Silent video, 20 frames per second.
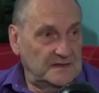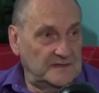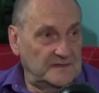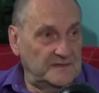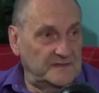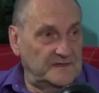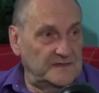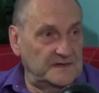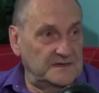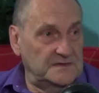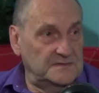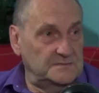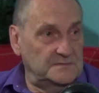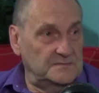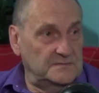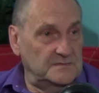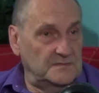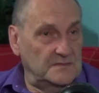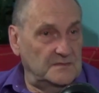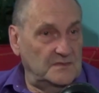the
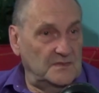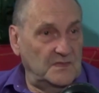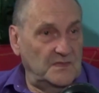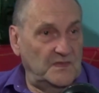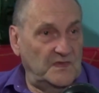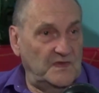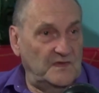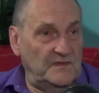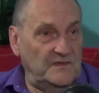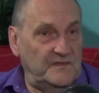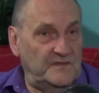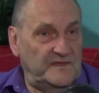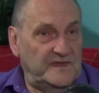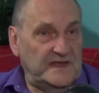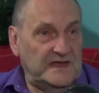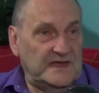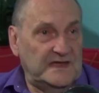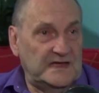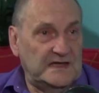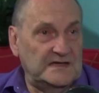
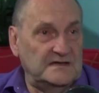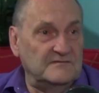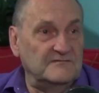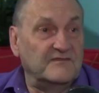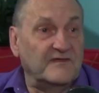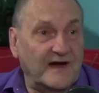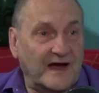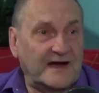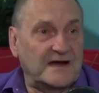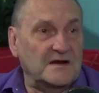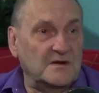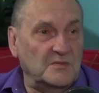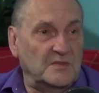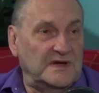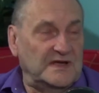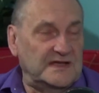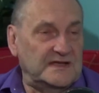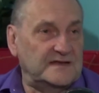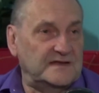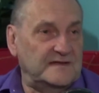the
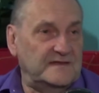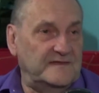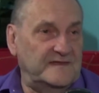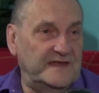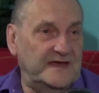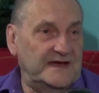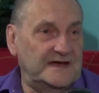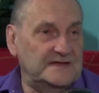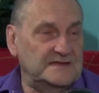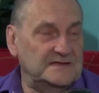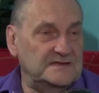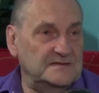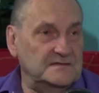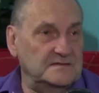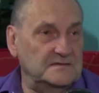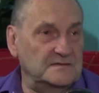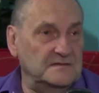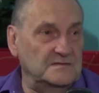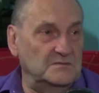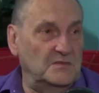environment that
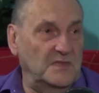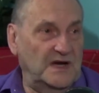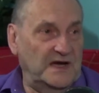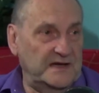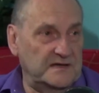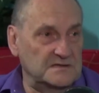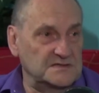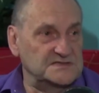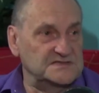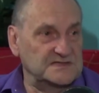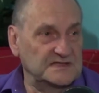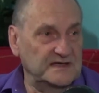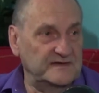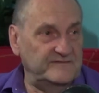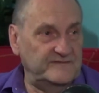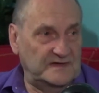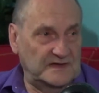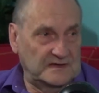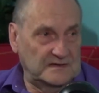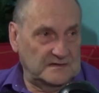the miners
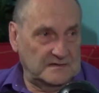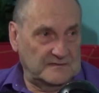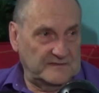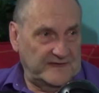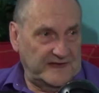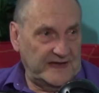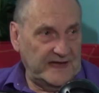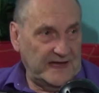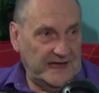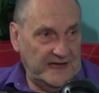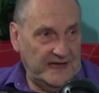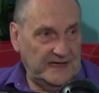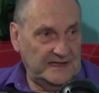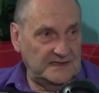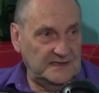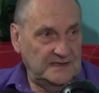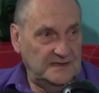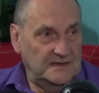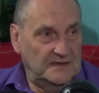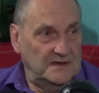lived under. They
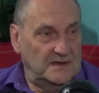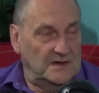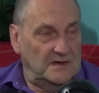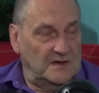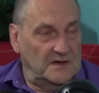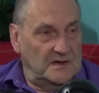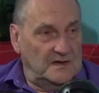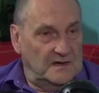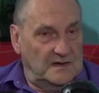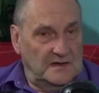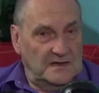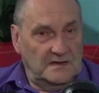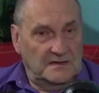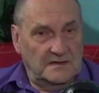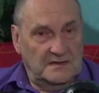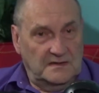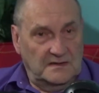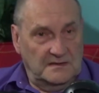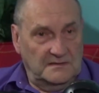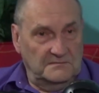had
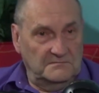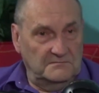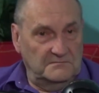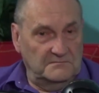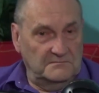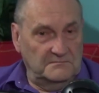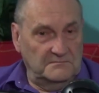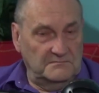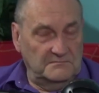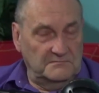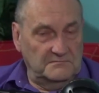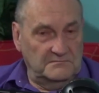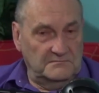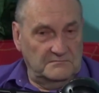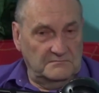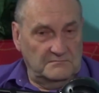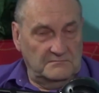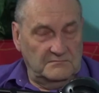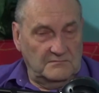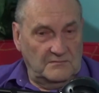um,
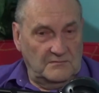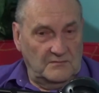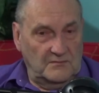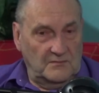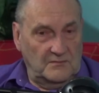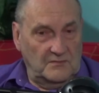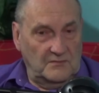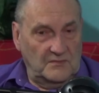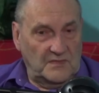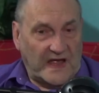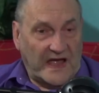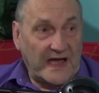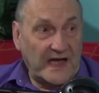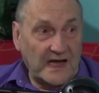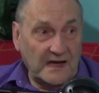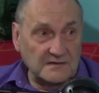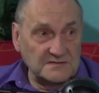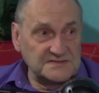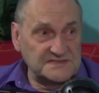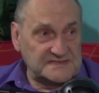
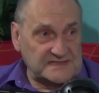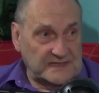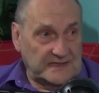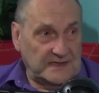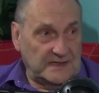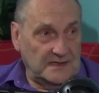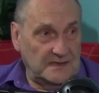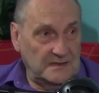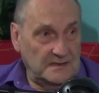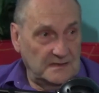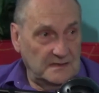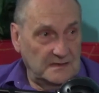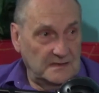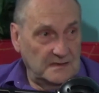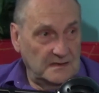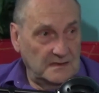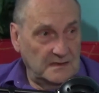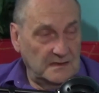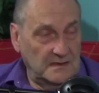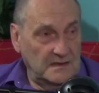housing,
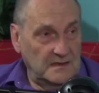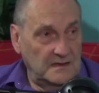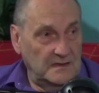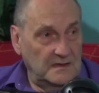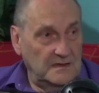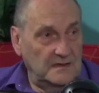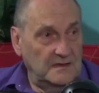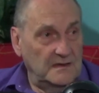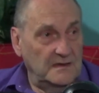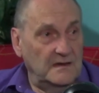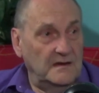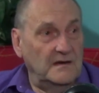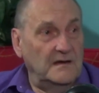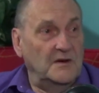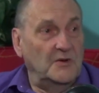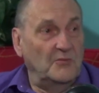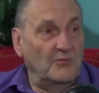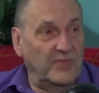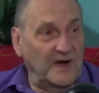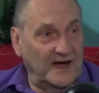
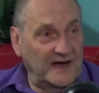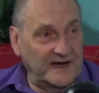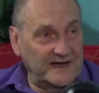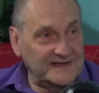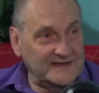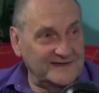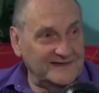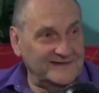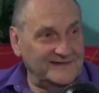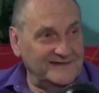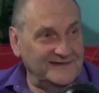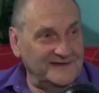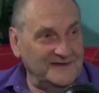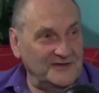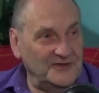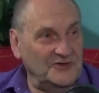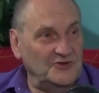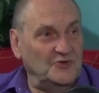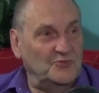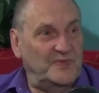but
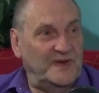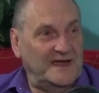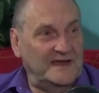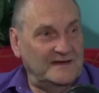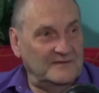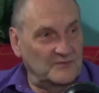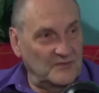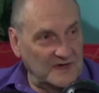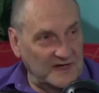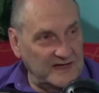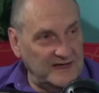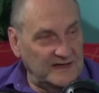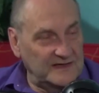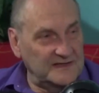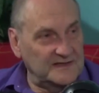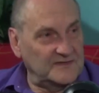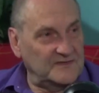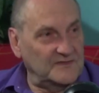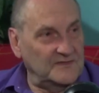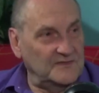you paid
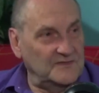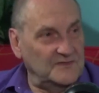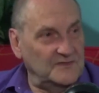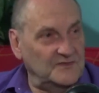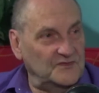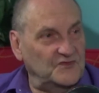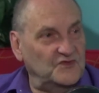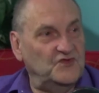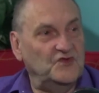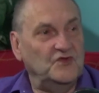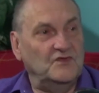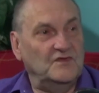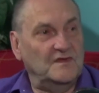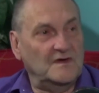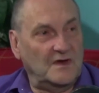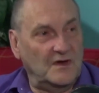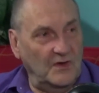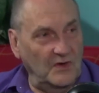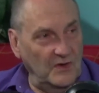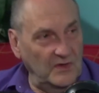rent to the
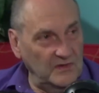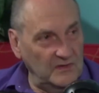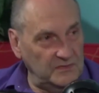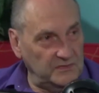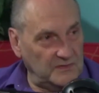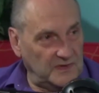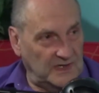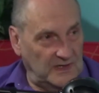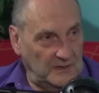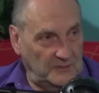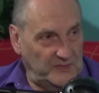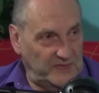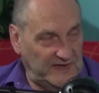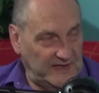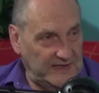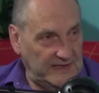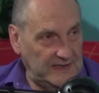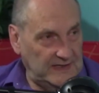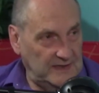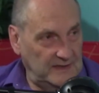coal
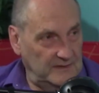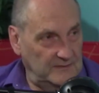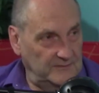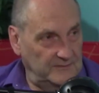company